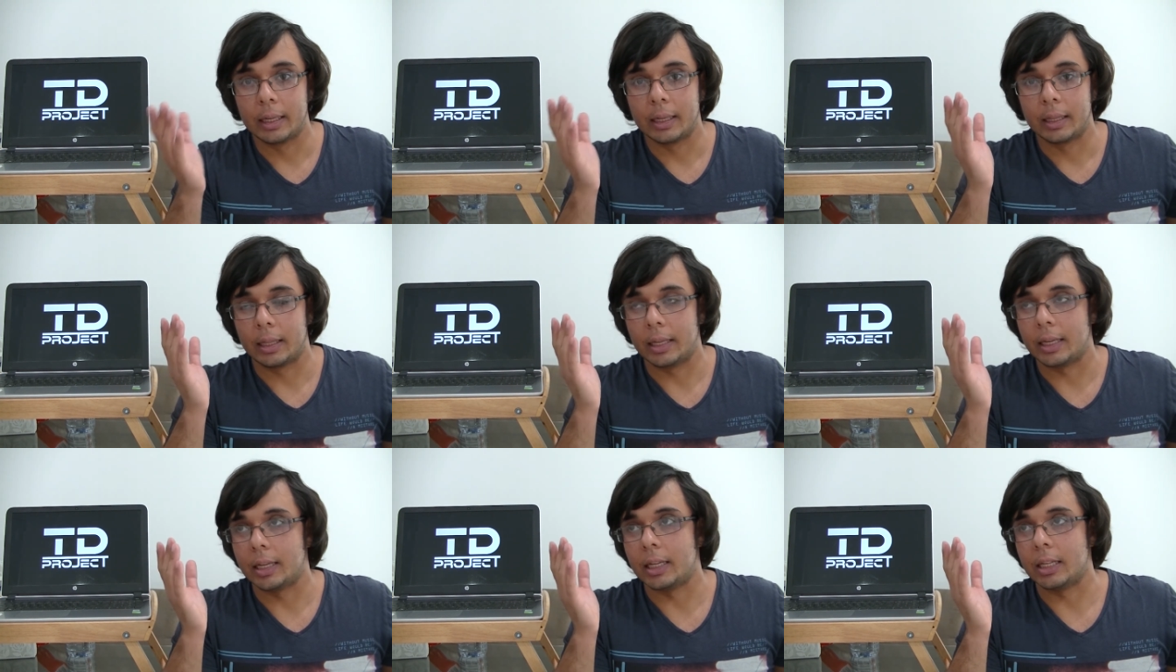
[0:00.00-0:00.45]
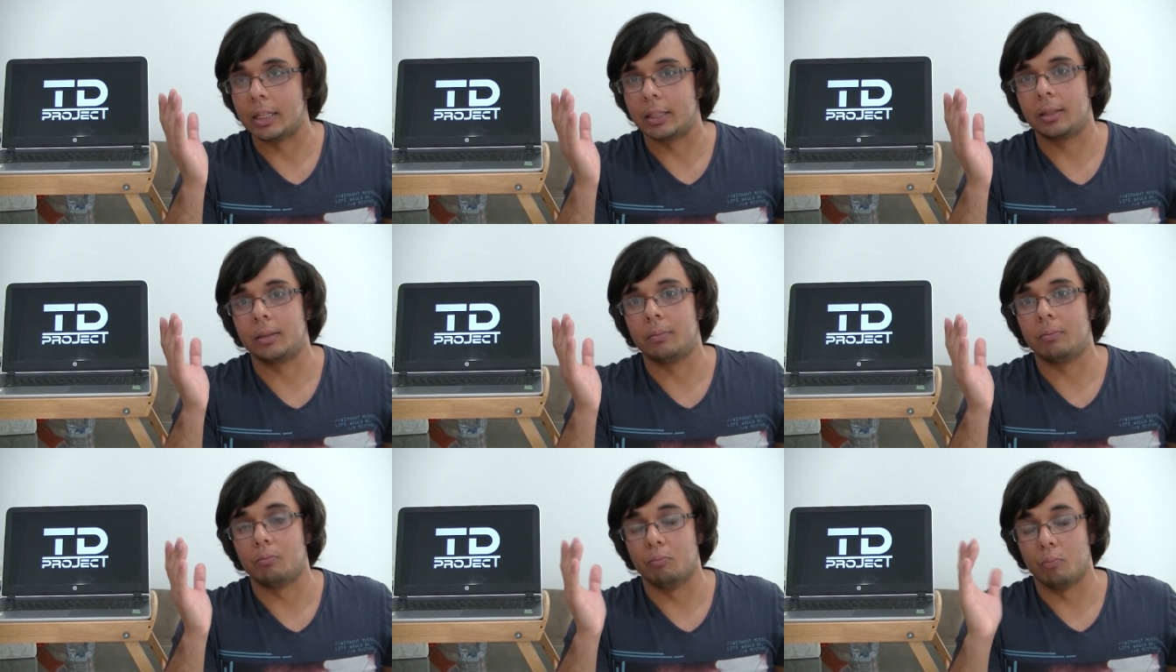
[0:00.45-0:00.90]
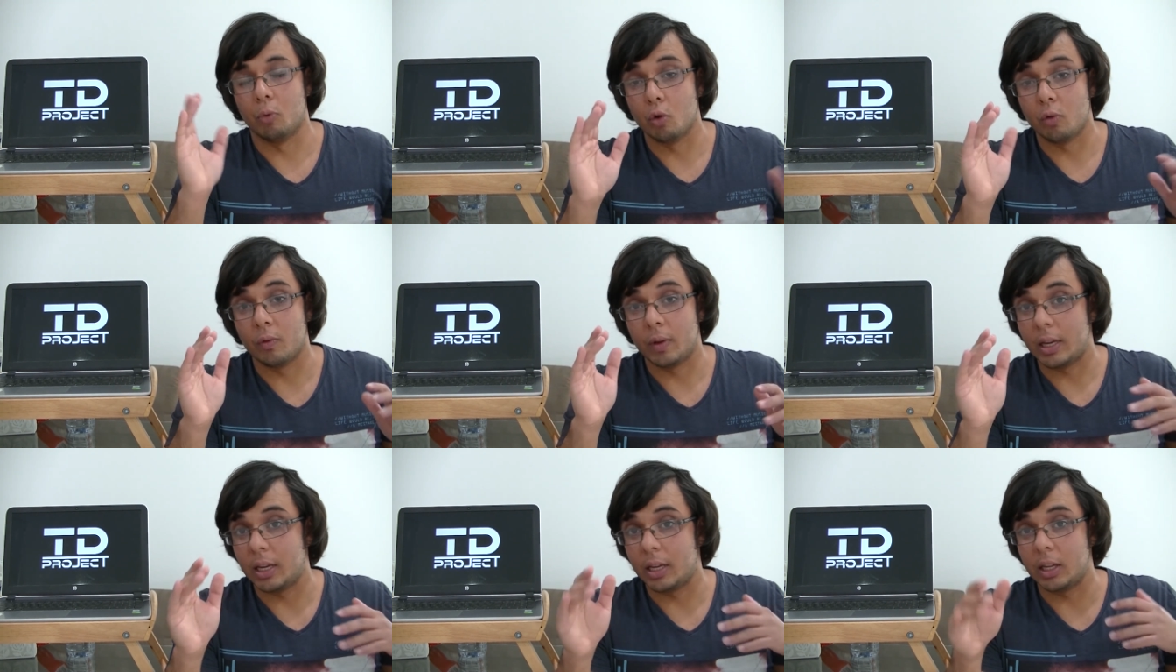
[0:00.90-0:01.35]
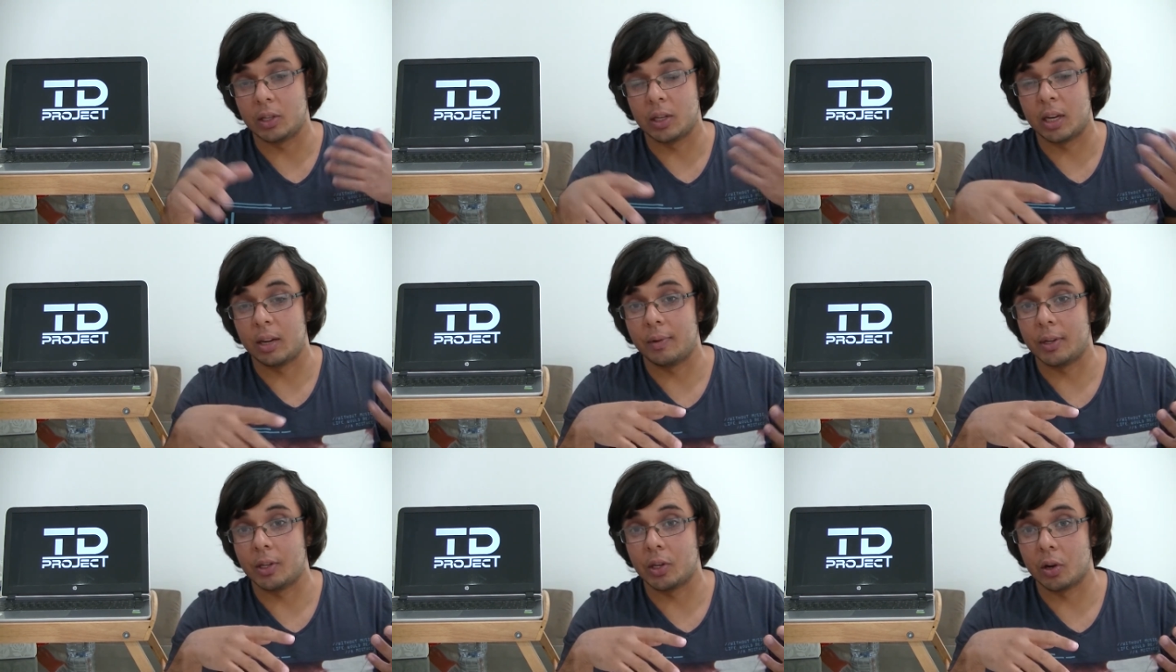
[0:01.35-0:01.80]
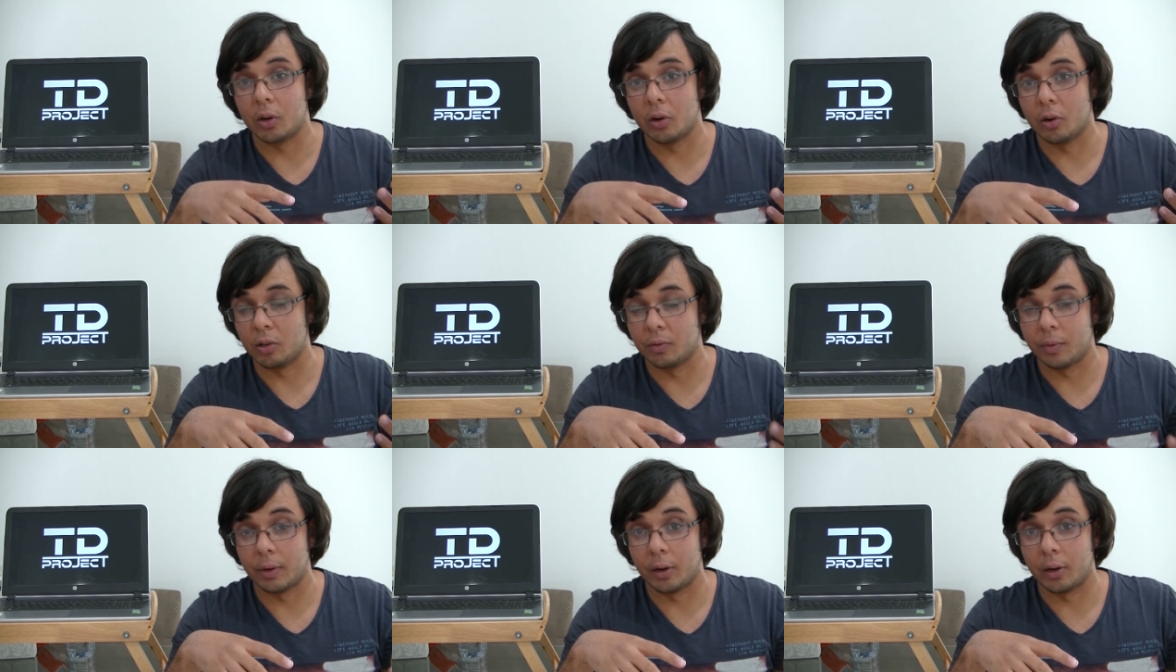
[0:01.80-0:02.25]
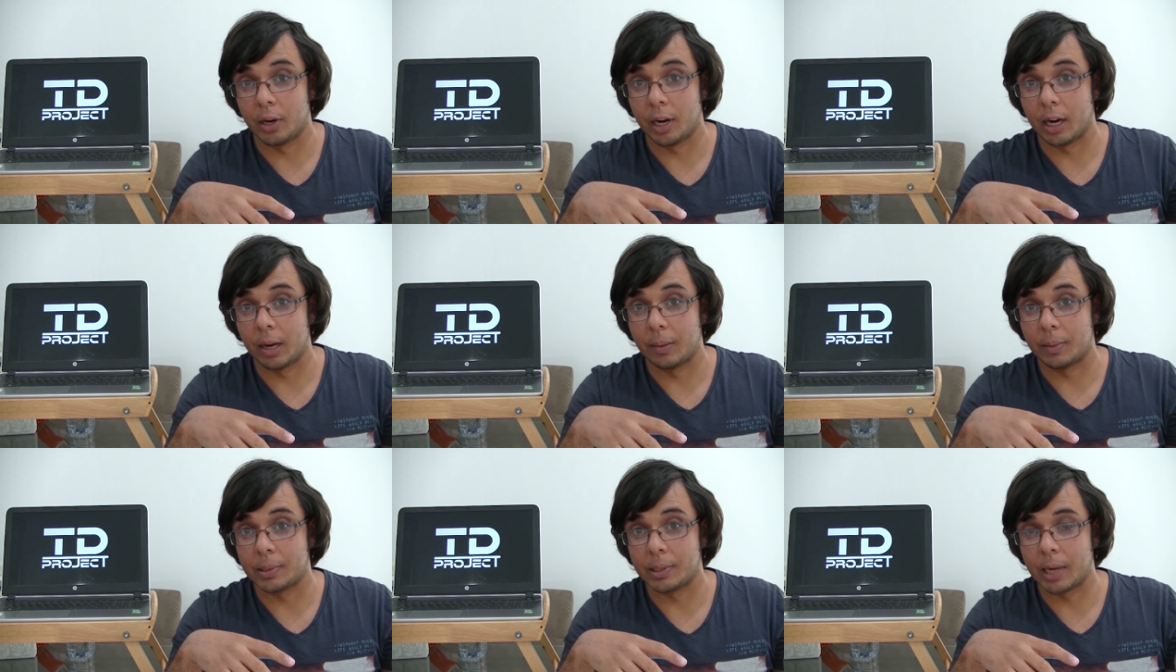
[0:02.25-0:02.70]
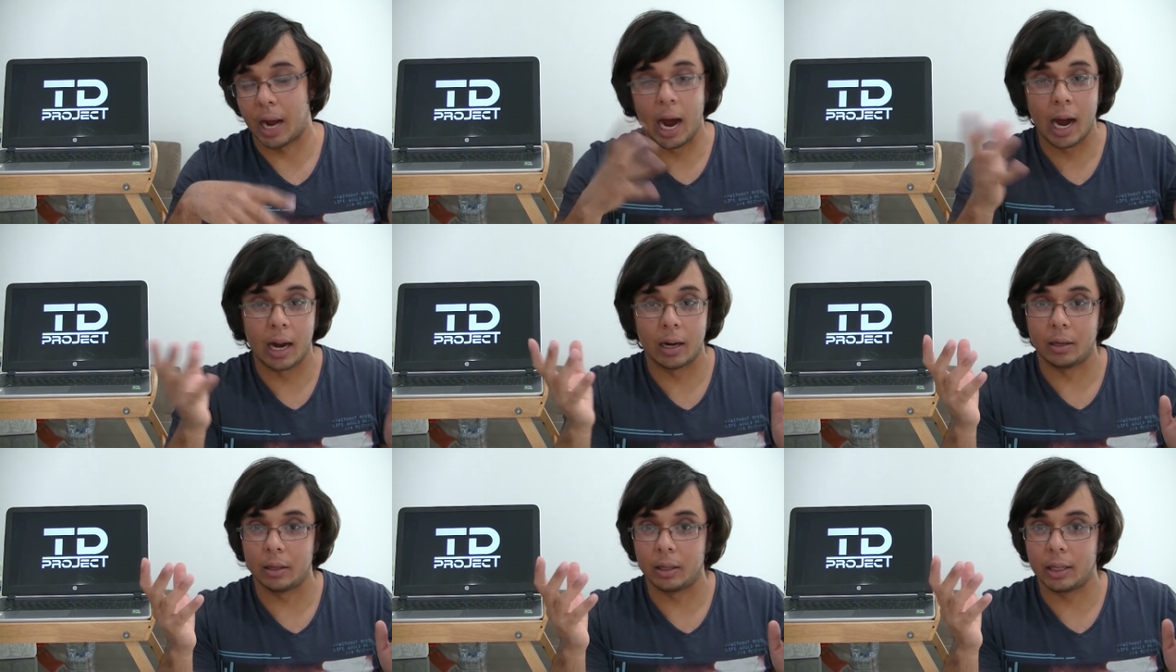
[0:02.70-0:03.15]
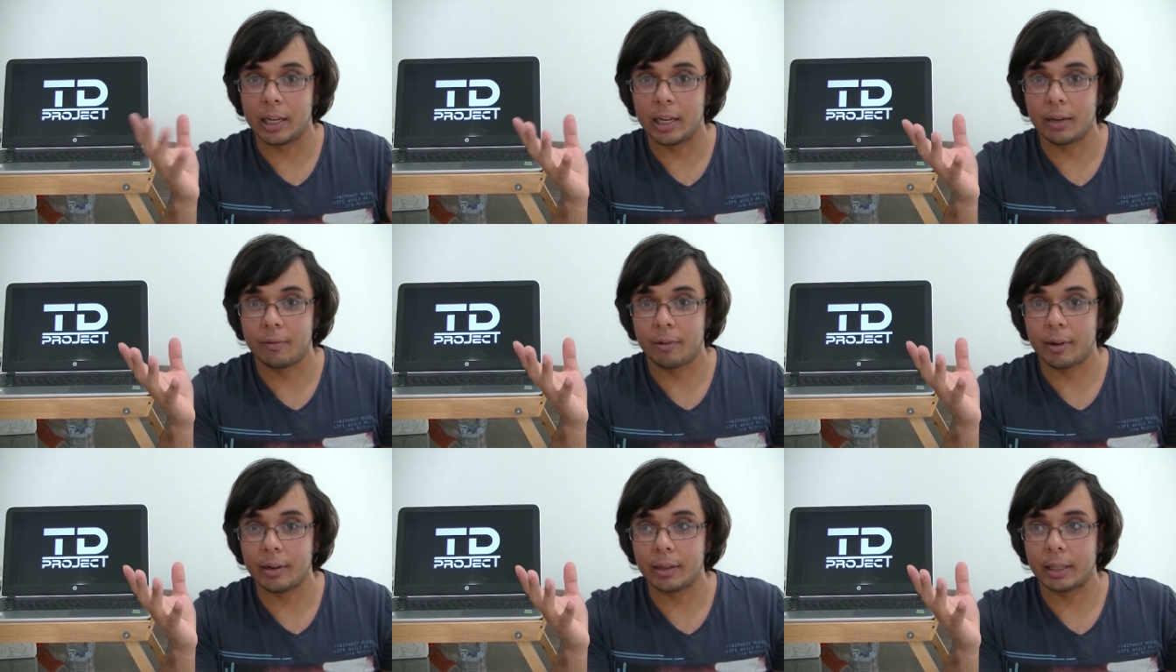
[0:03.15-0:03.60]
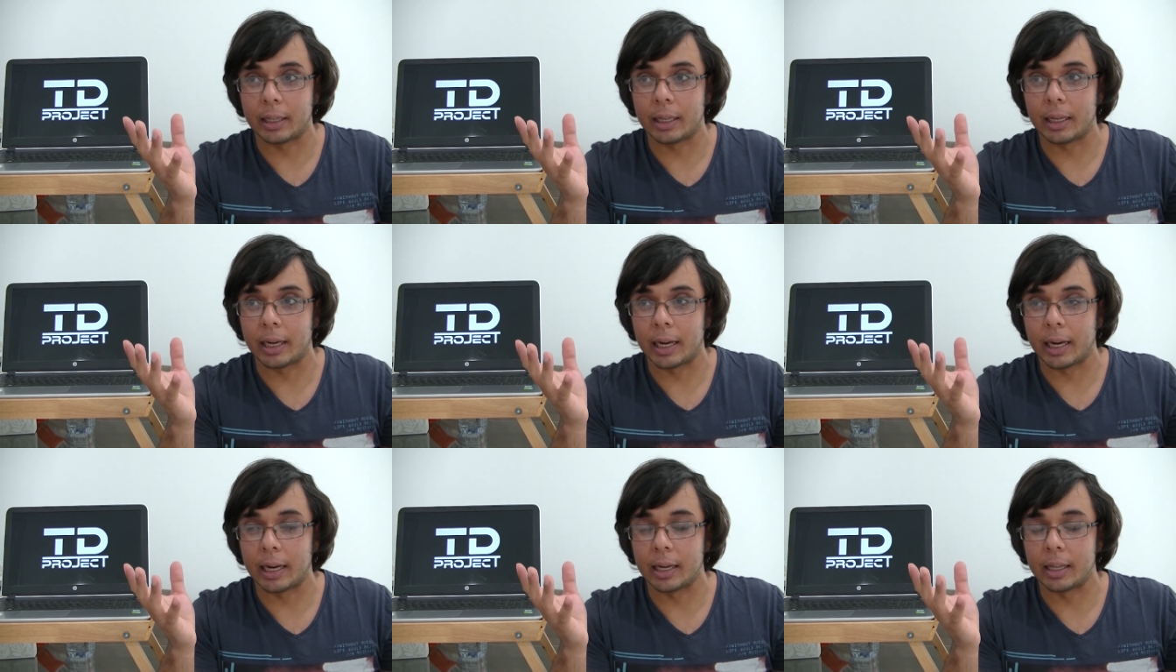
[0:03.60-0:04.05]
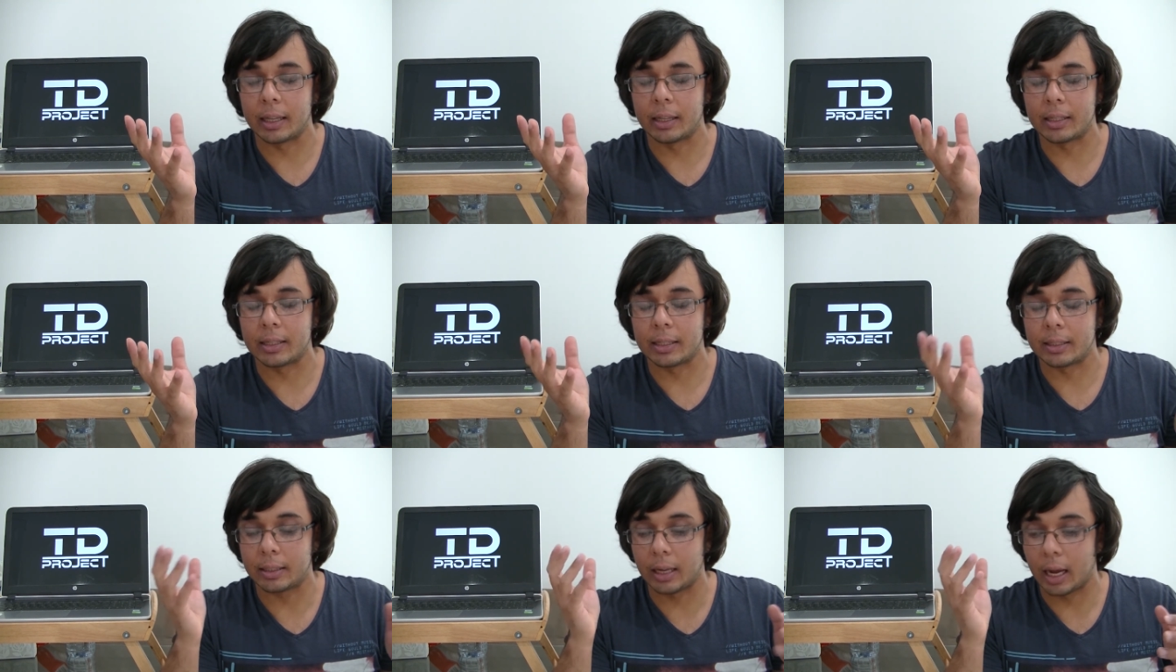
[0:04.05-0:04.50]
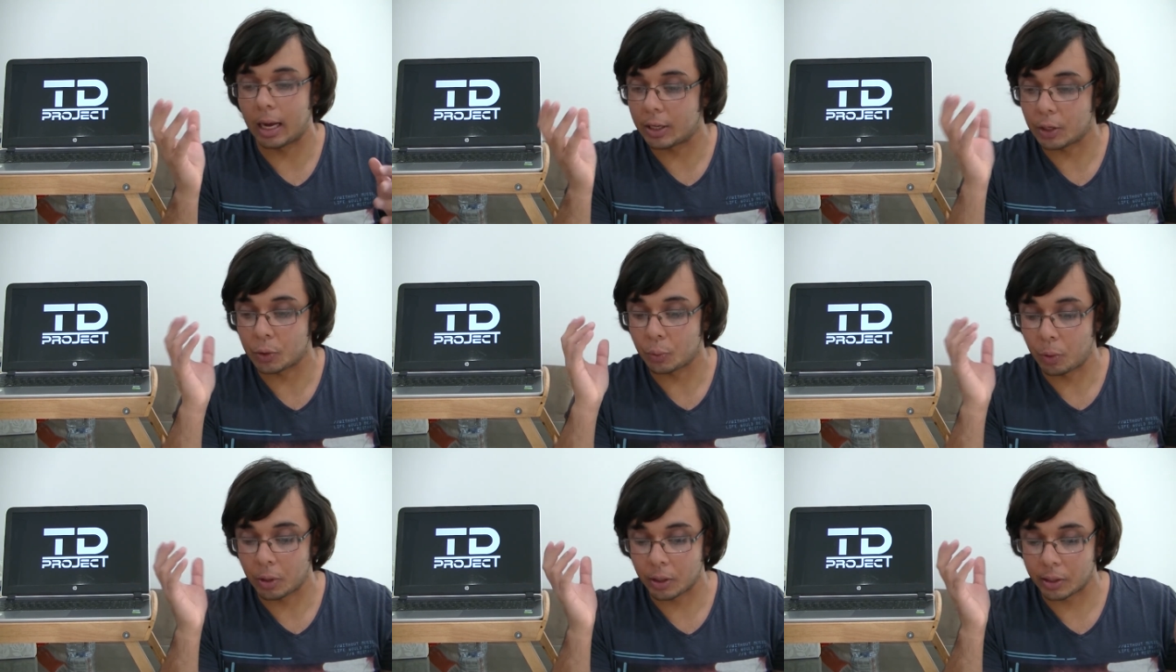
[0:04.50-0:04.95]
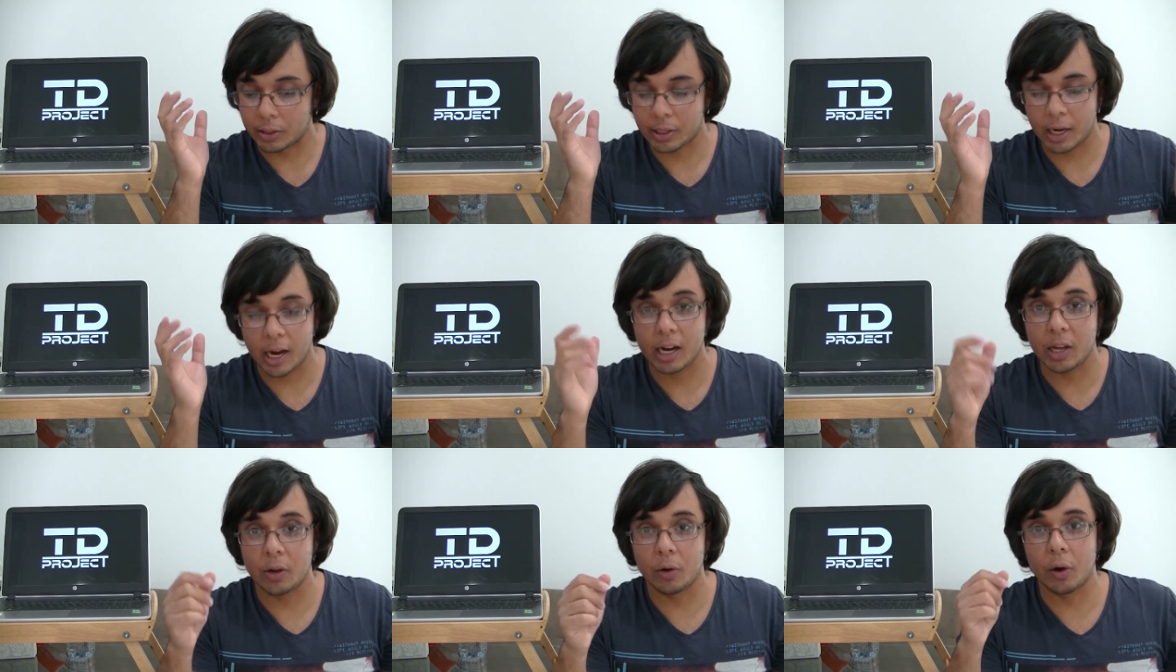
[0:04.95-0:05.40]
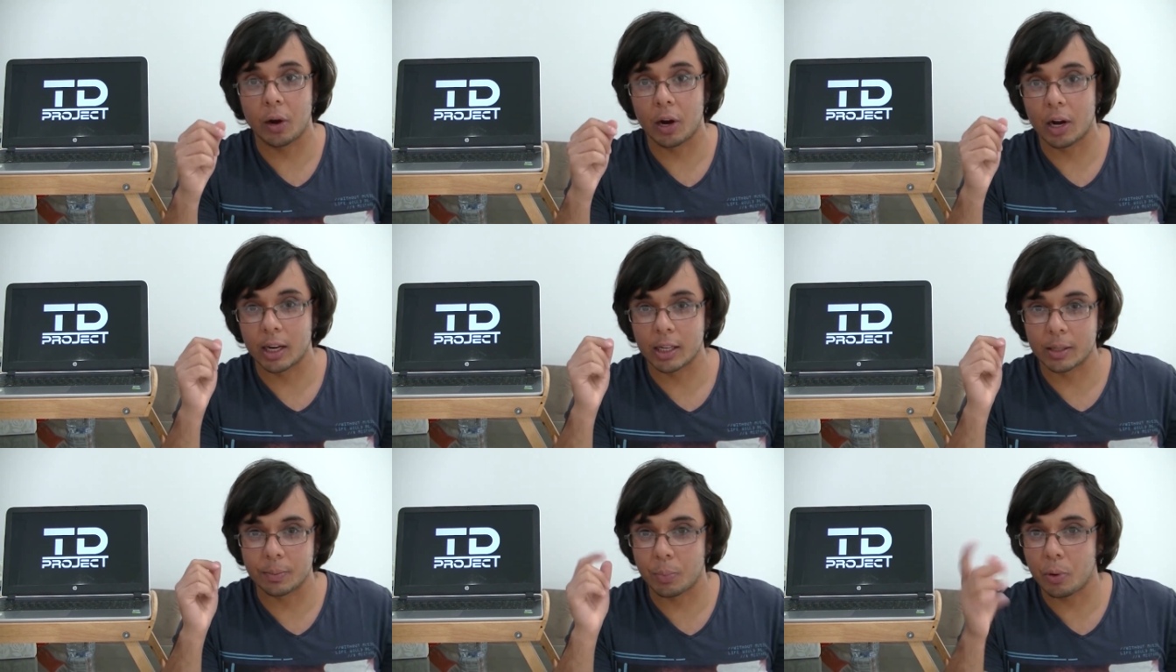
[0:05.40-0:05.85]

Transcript: these movies, TV shows, video games aren't kid friendly and it's I just want to say to you guys,